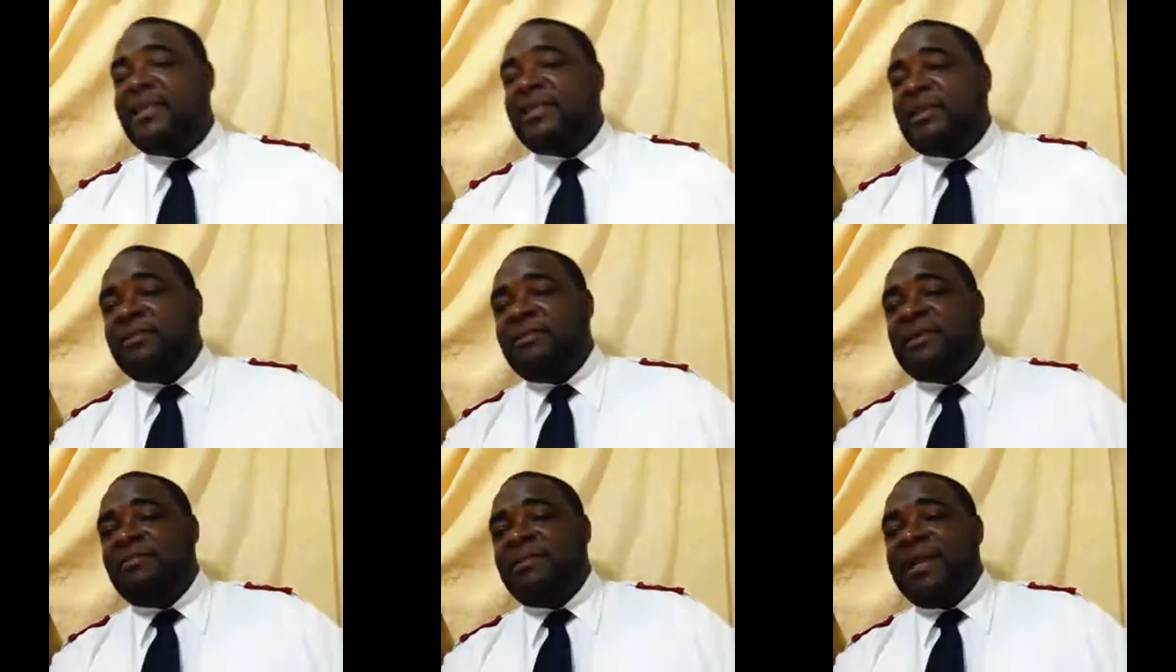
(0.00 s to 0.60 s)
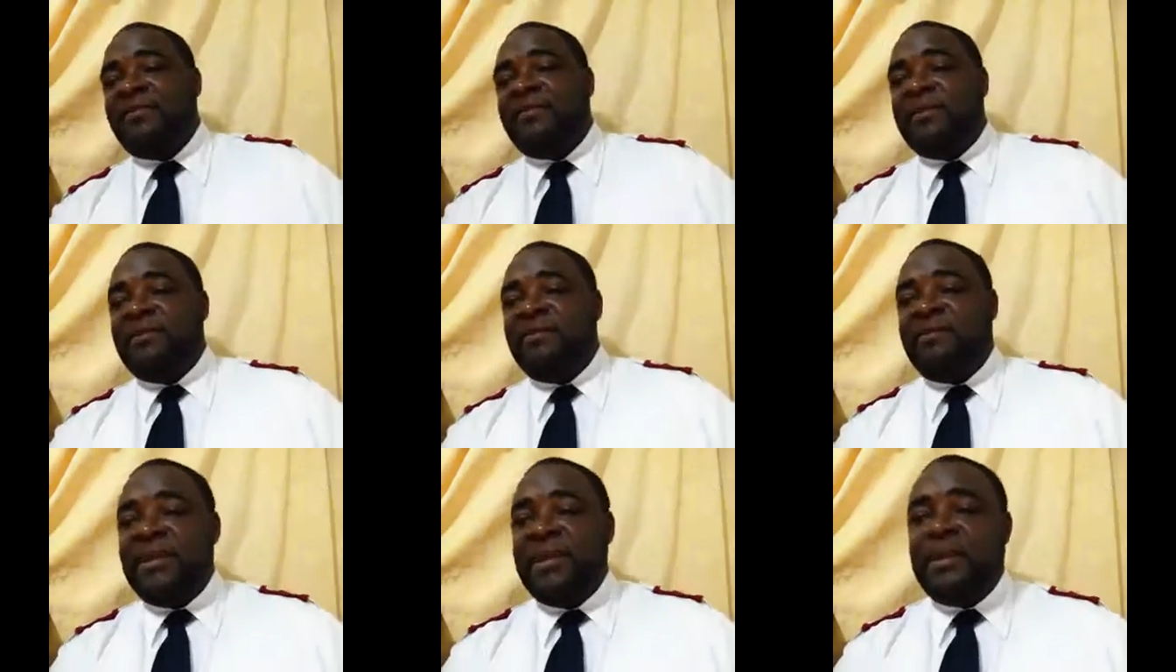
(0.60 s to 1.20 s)
had hid the
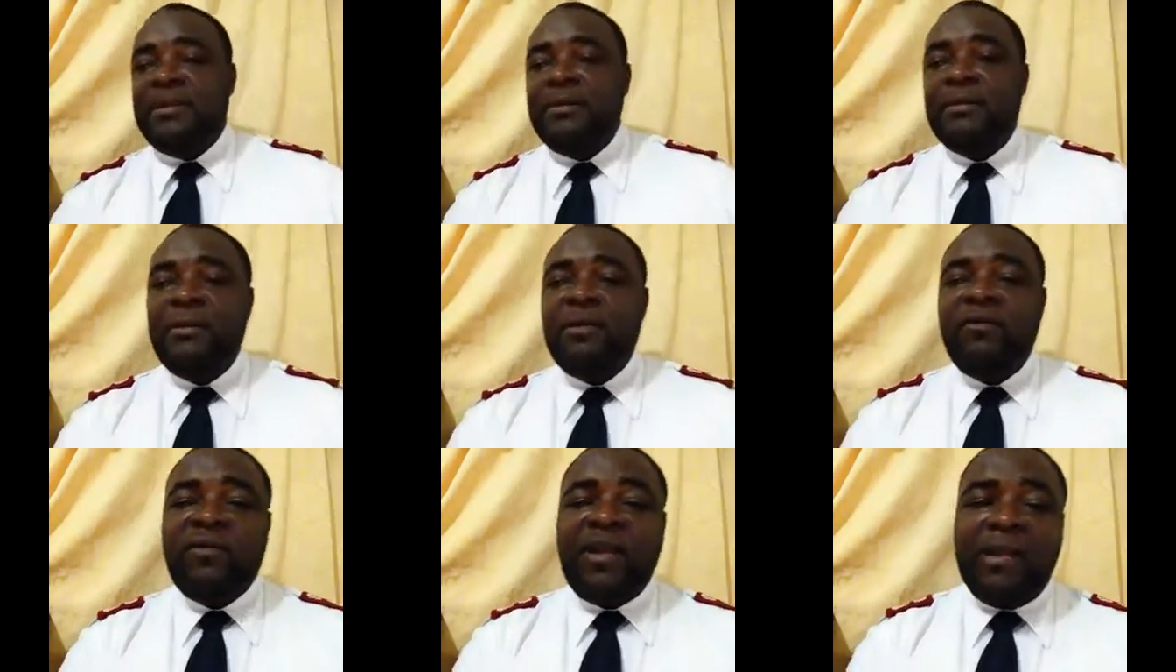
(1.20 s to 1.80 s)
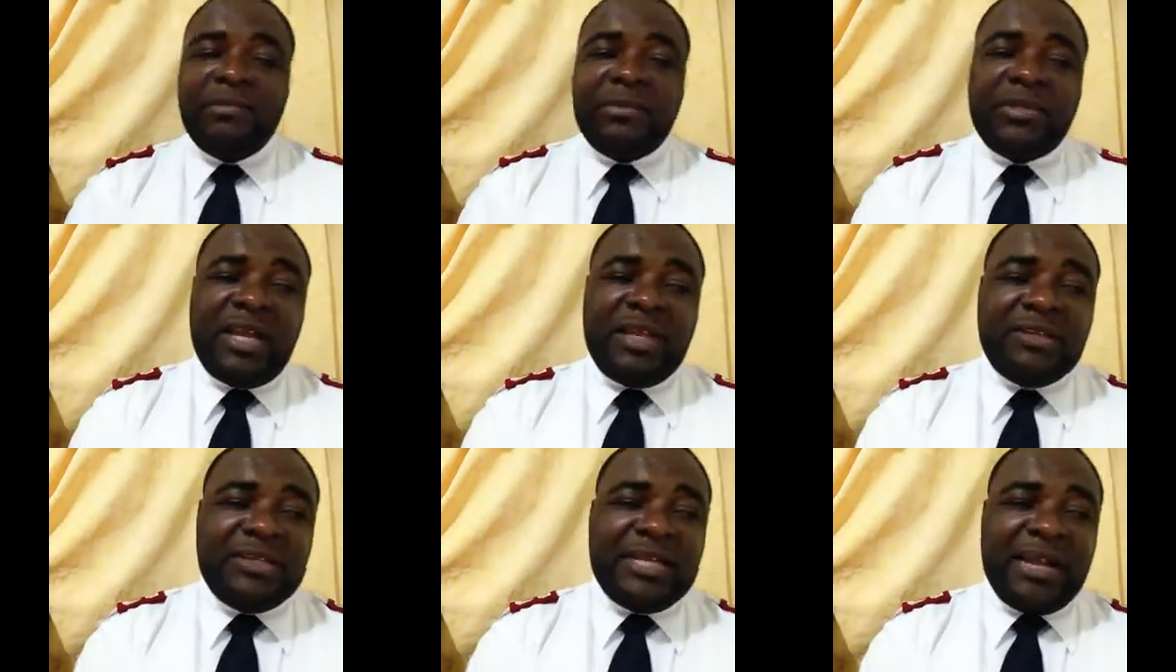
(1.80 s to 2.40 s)
man Joshua
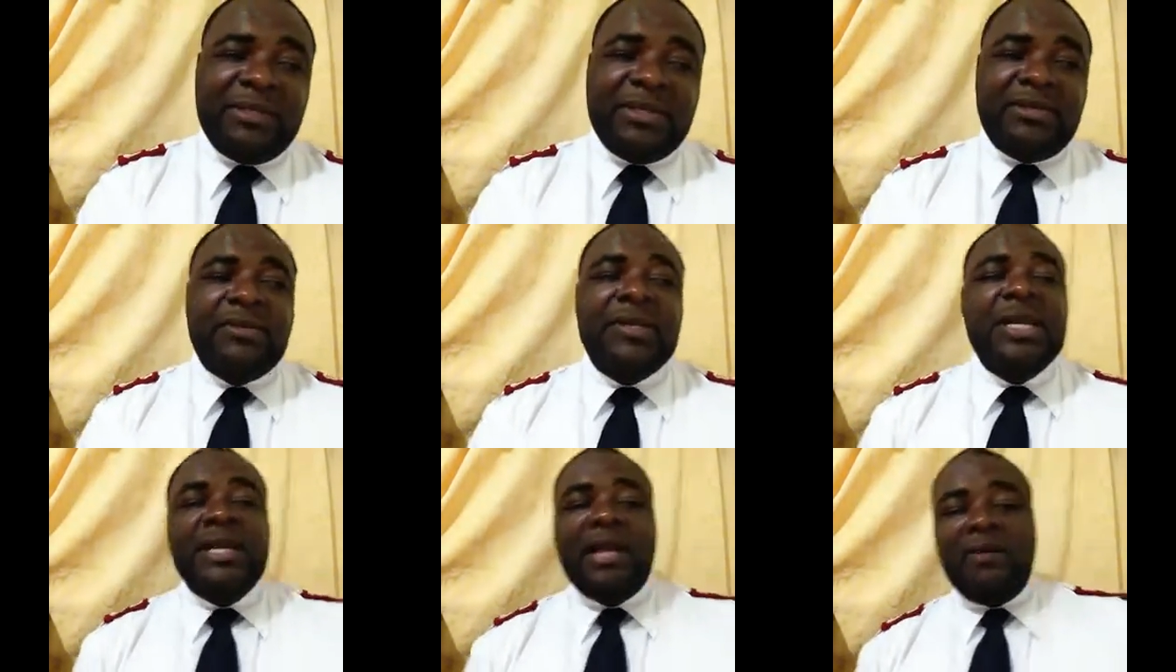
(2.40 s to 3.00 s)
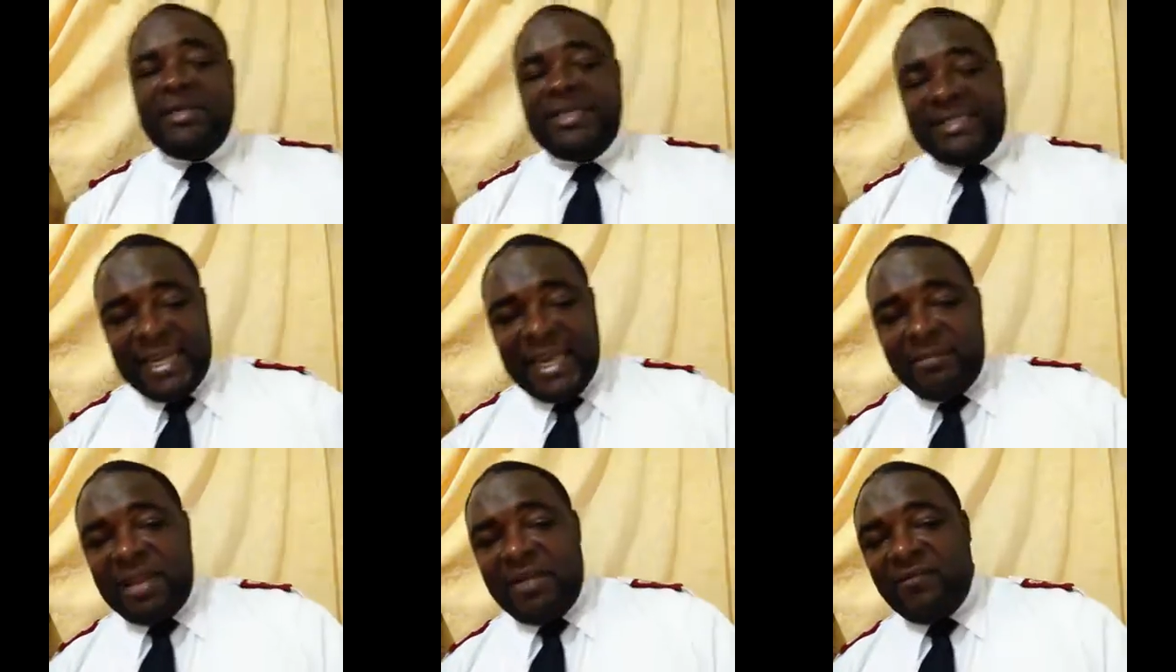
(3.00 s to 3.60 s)
had sent as spies to
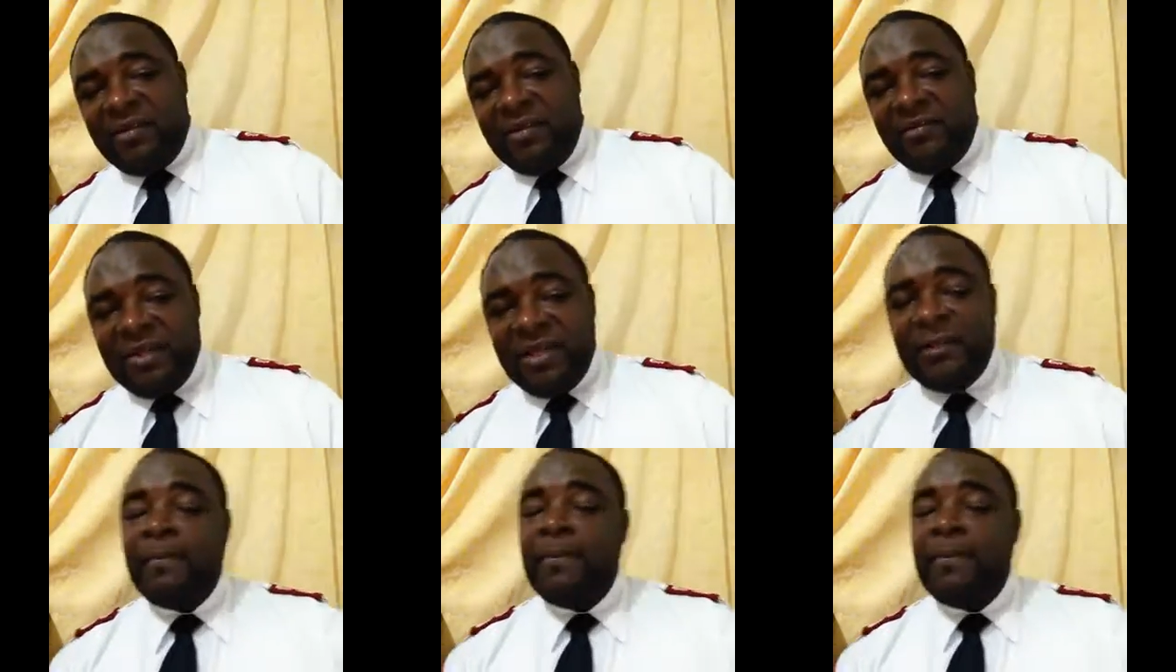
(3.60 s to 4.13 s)
Jericho